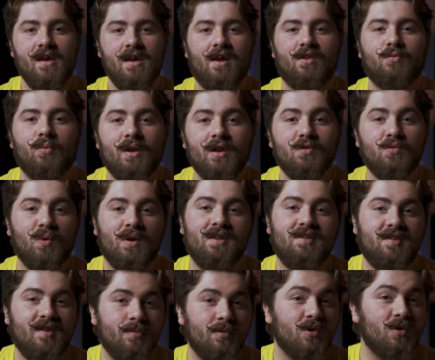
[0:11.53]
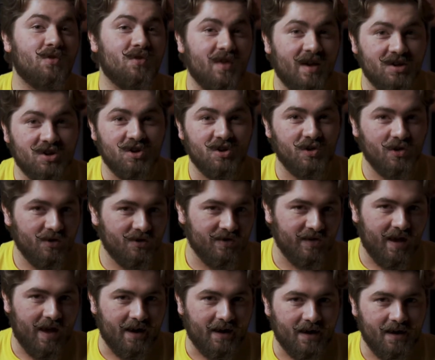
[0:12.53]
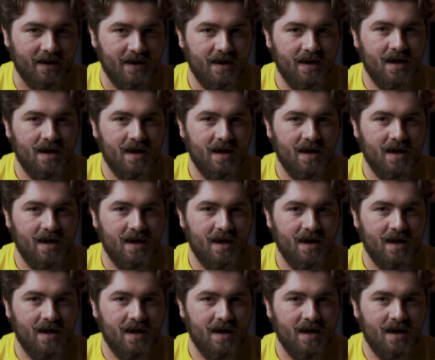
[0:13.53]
as well as what a typical session looks like.